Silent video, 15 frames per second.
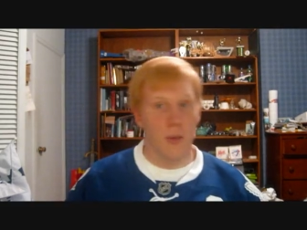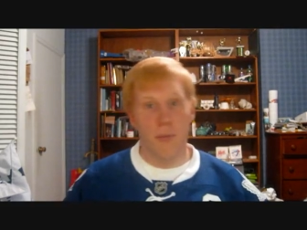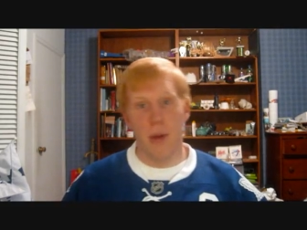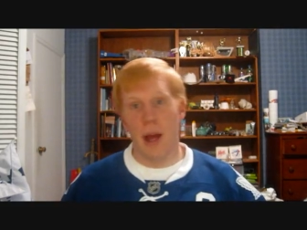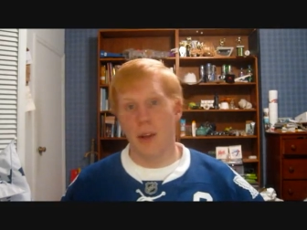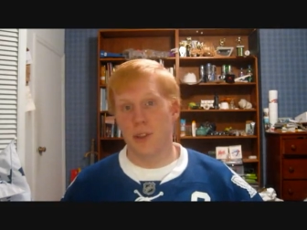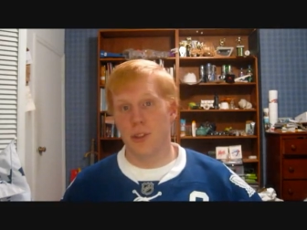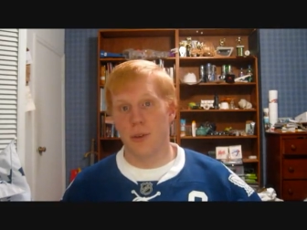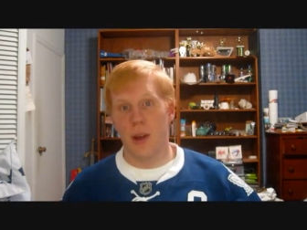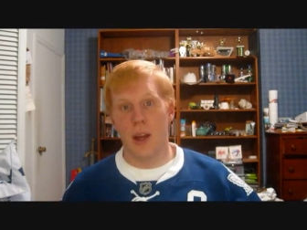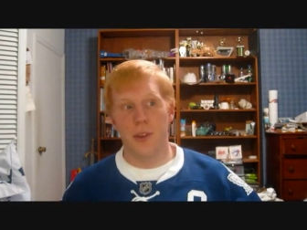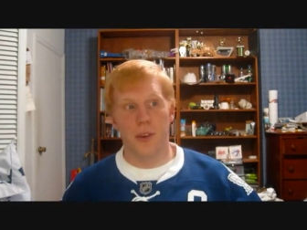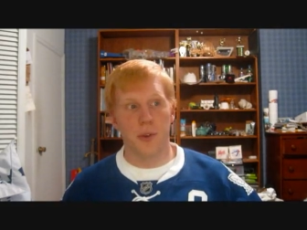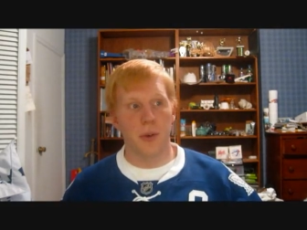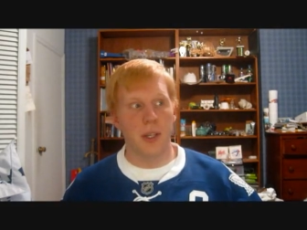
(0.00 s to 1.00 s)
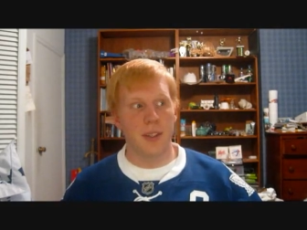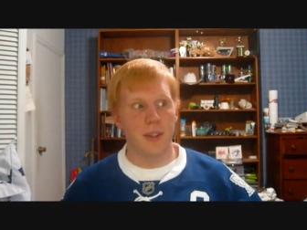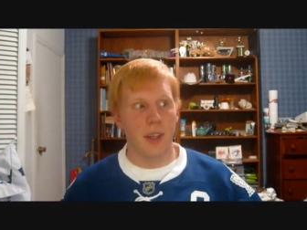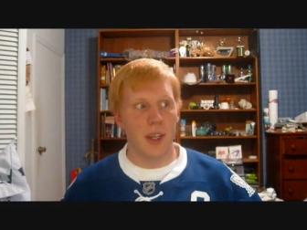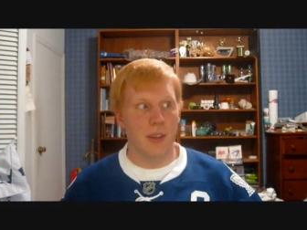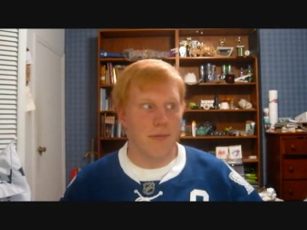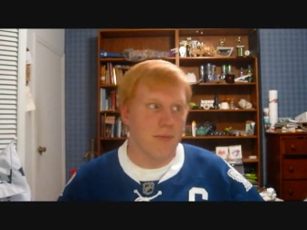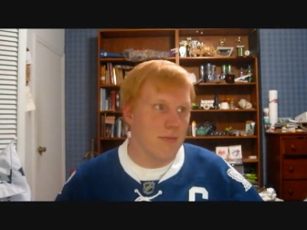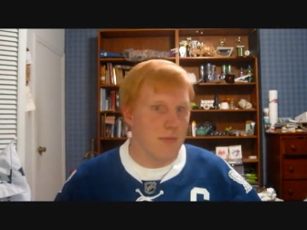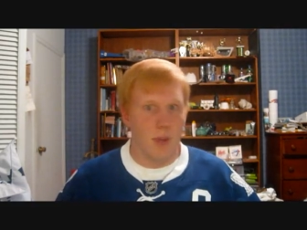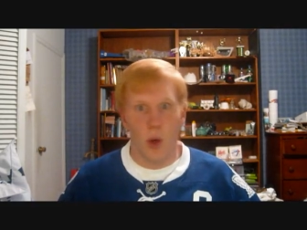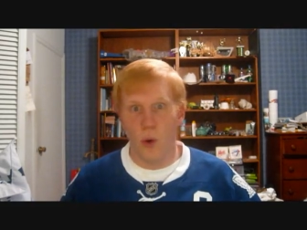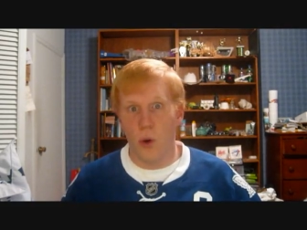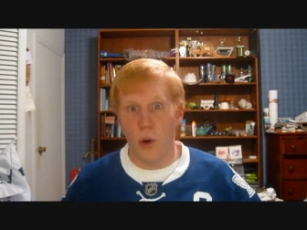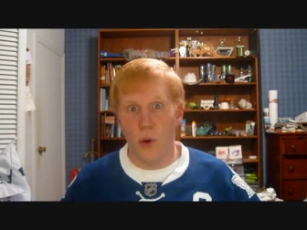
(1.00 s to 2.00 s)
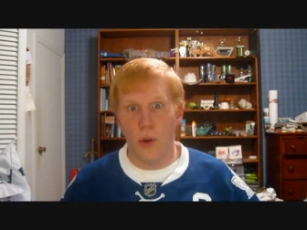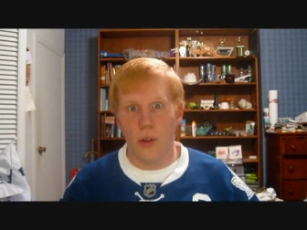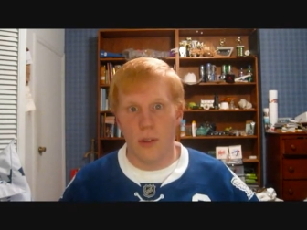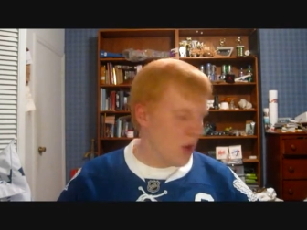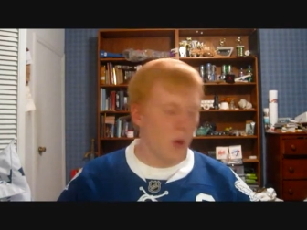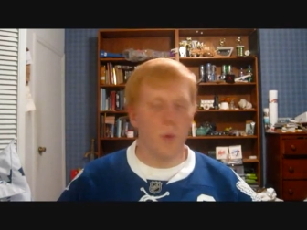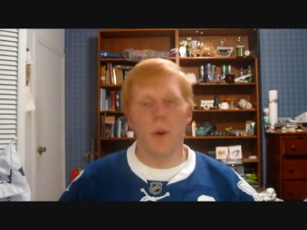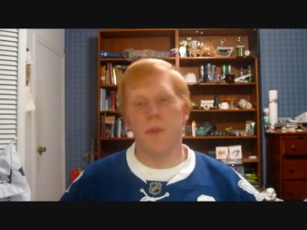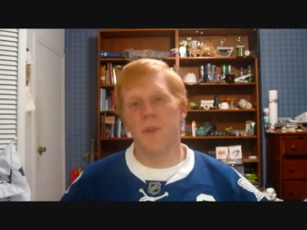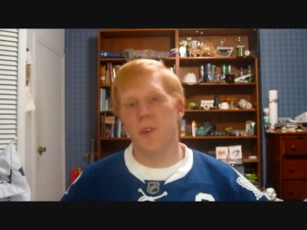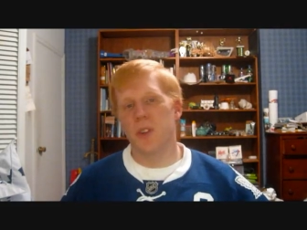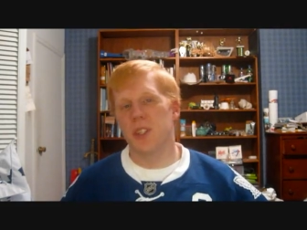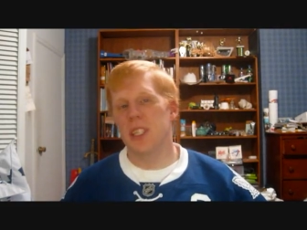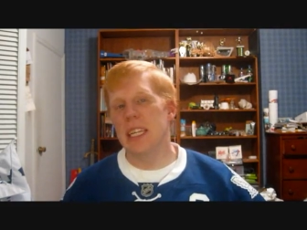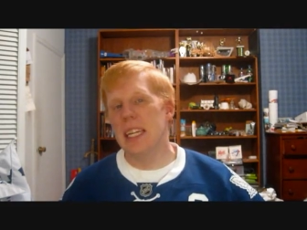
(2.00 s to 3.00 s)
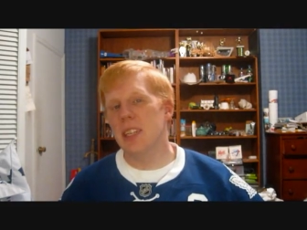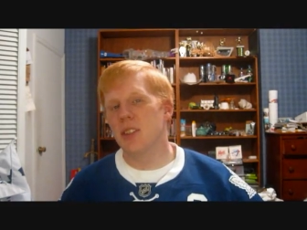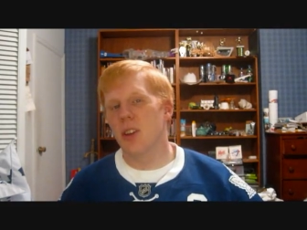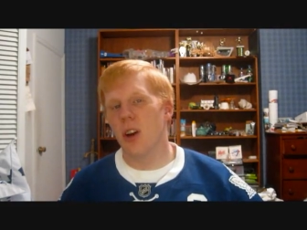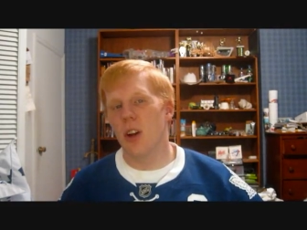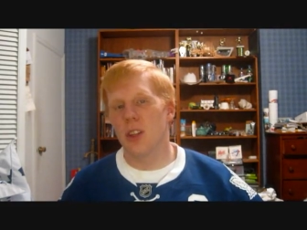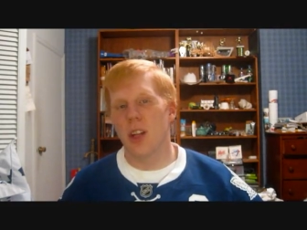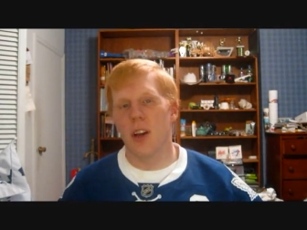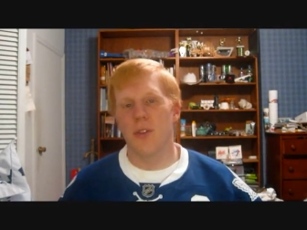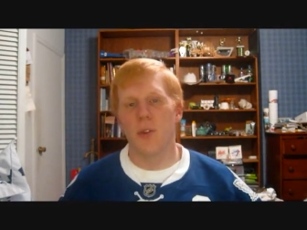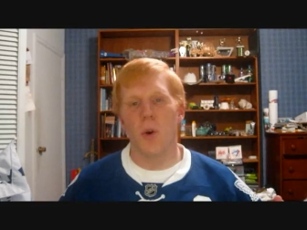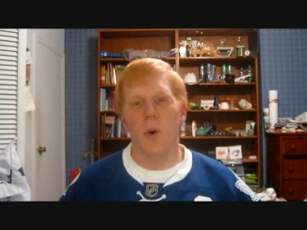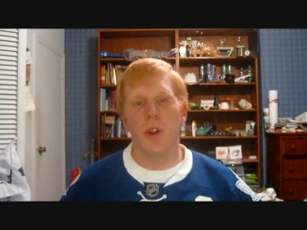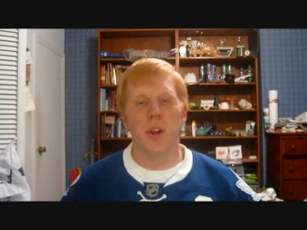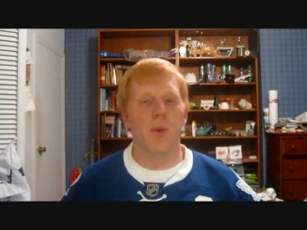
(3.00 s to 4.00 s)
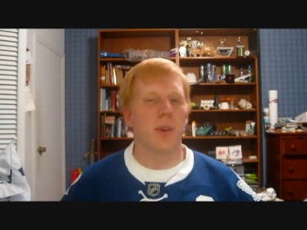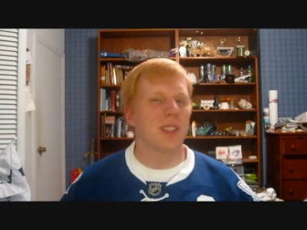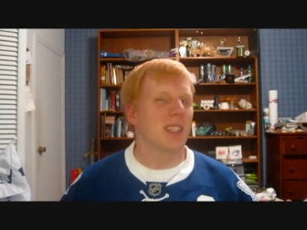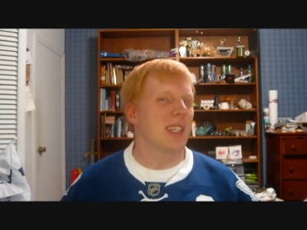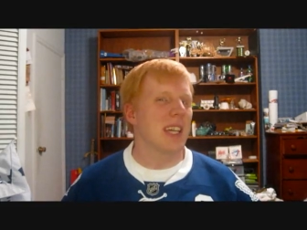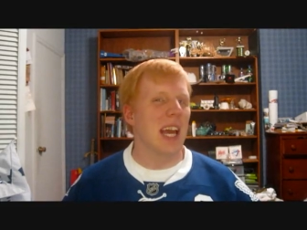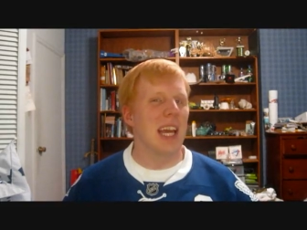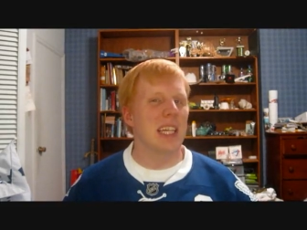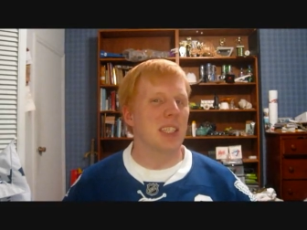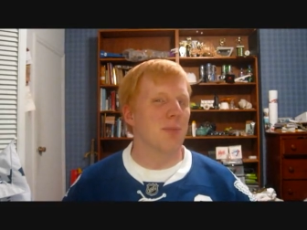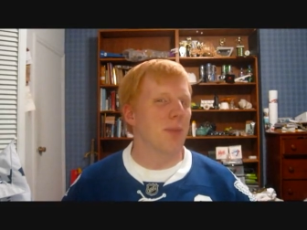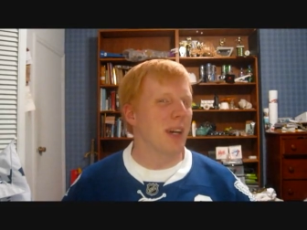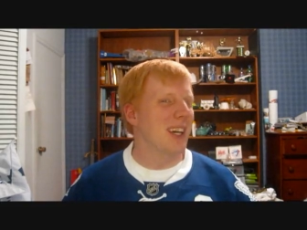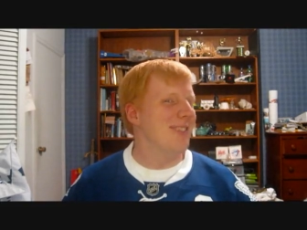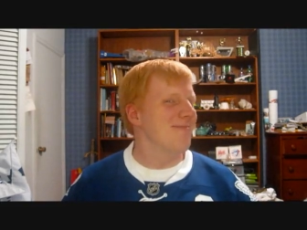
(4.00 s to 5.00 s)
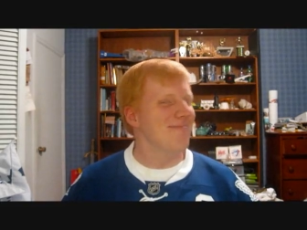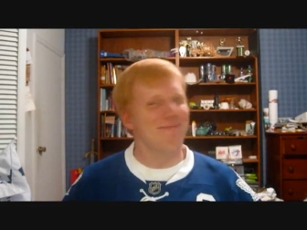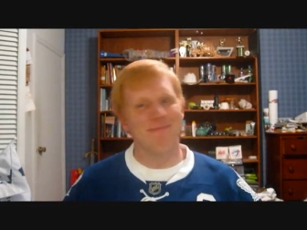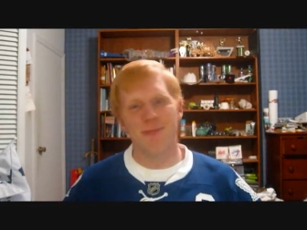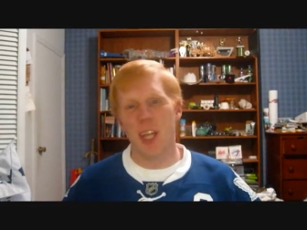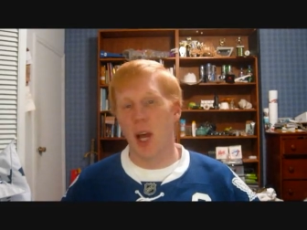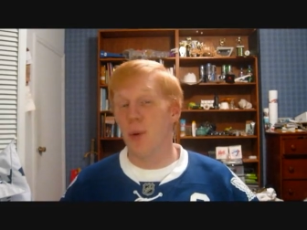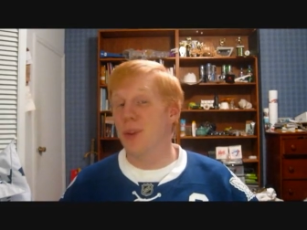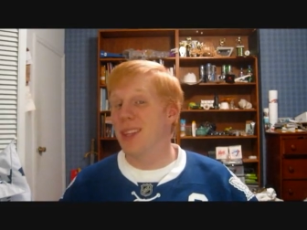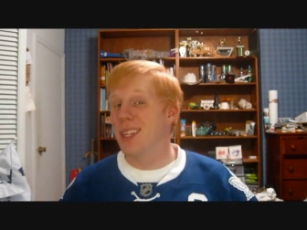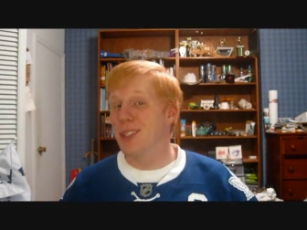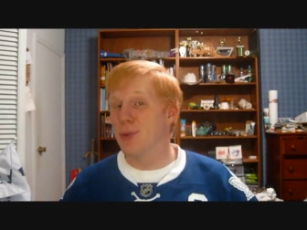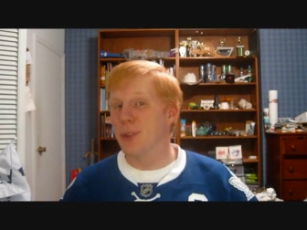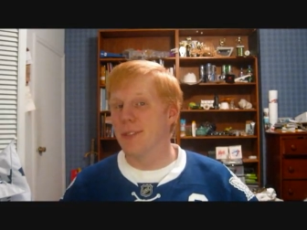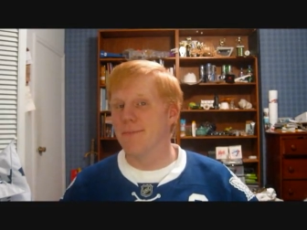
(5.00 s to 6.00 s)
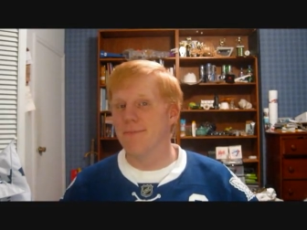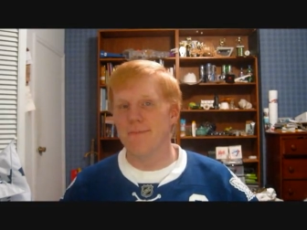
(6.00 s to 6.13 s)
Bounced around the crease and no goal. With Versteeg's called off goal, there was a case, but not with this one.